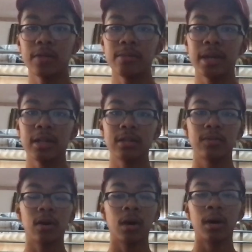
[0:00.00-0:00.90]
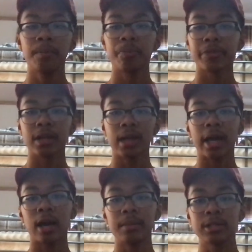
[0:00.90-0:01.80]
If you made it this far,
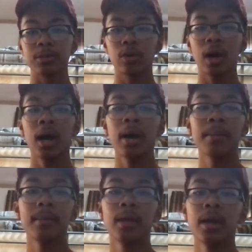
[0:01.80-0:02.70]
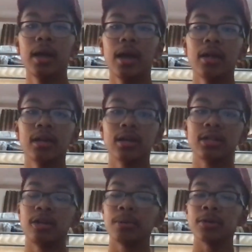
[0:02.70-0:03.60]
like, comment, subscribe, and
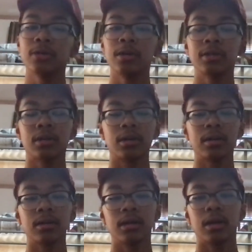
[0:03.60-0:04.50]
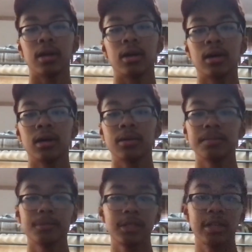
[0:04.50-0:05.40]
turn post notifications on.
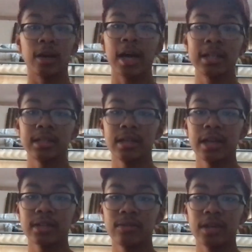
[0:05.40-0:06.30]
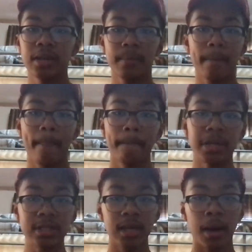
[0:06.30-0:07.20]
And see y'all guys in the next vid.
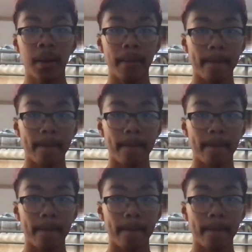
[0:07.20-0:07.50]
Peace out.